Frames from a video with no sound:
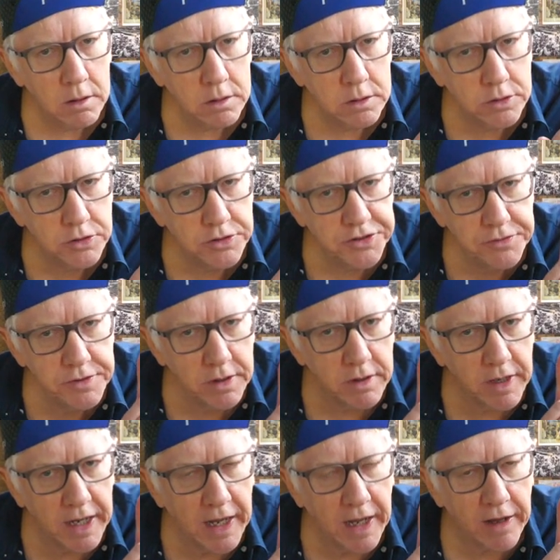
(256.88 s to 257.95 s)
could you
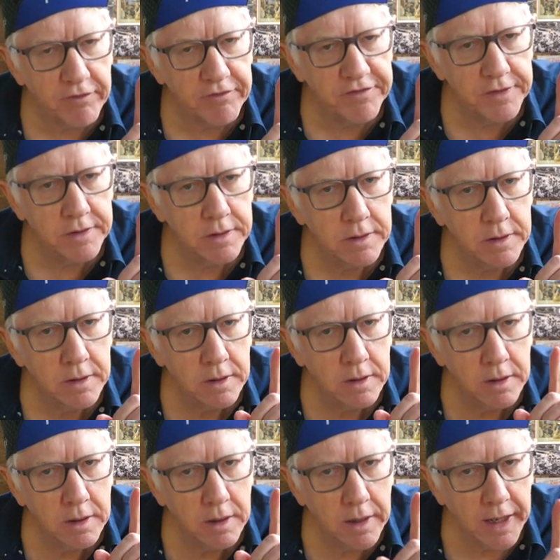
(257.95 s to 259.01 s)
not have
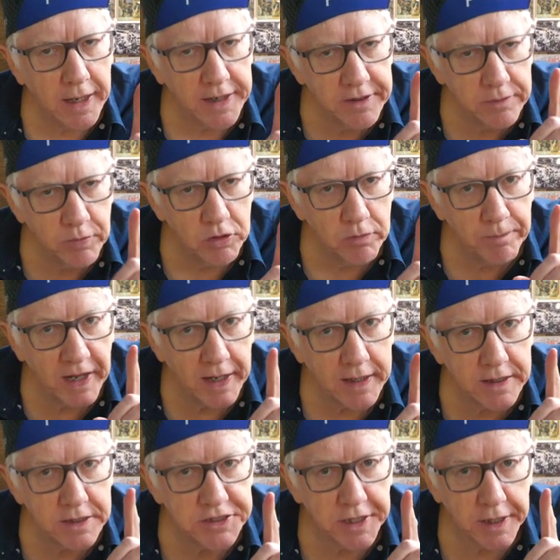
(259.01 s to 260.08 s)
edible
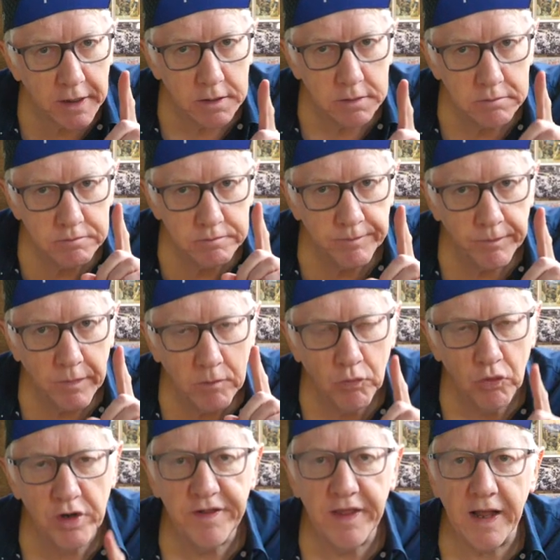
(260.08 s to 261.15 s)
packaging?
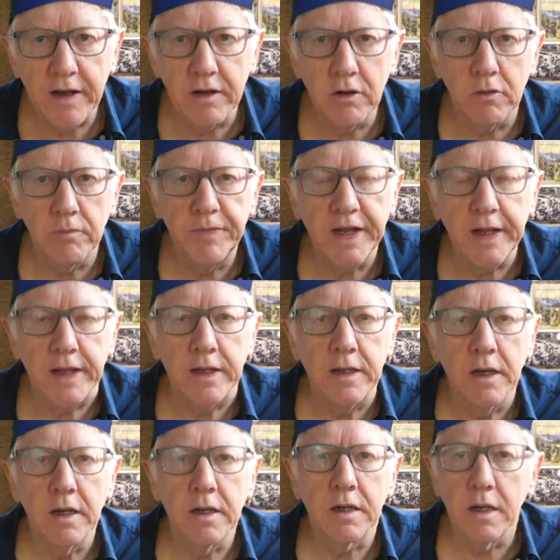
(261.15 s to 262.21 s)
Would that not be
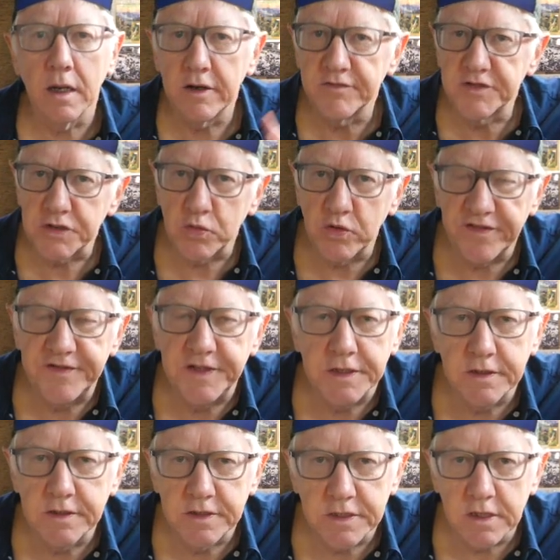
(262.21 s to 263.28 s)
a kind of
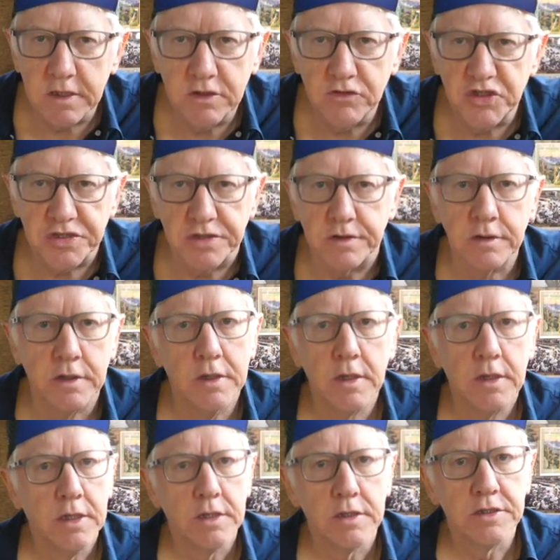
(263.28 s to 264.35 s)
Swiftian solution
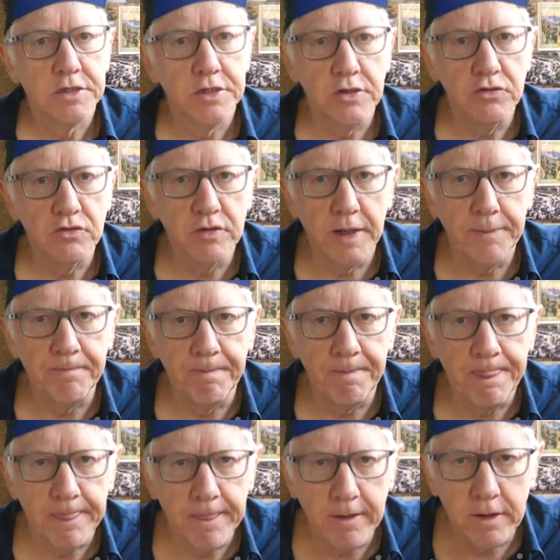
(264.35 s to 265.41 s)

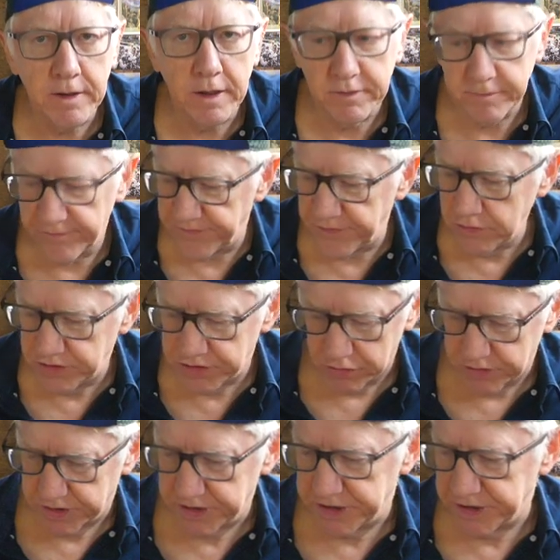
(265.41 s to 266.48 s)
to, you know, food
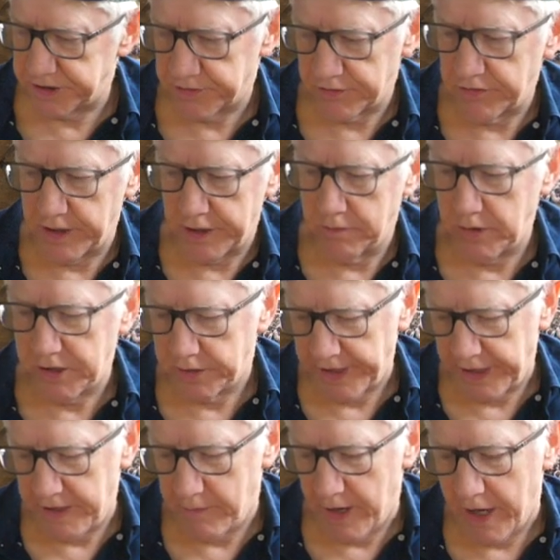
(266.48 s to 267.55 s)
shortages throughout the world?
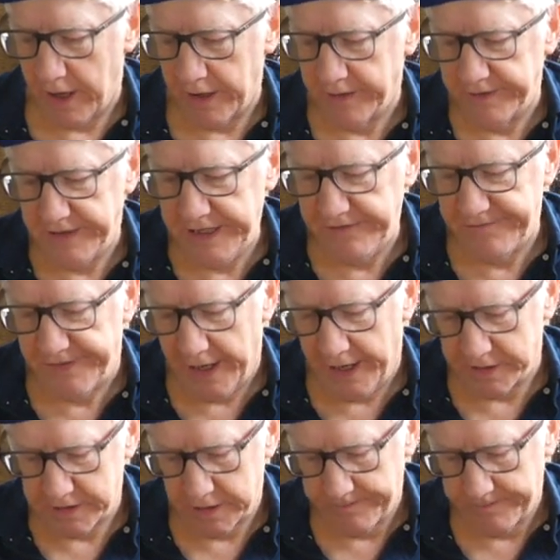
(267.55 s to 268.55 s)
Anyway, I'll leave that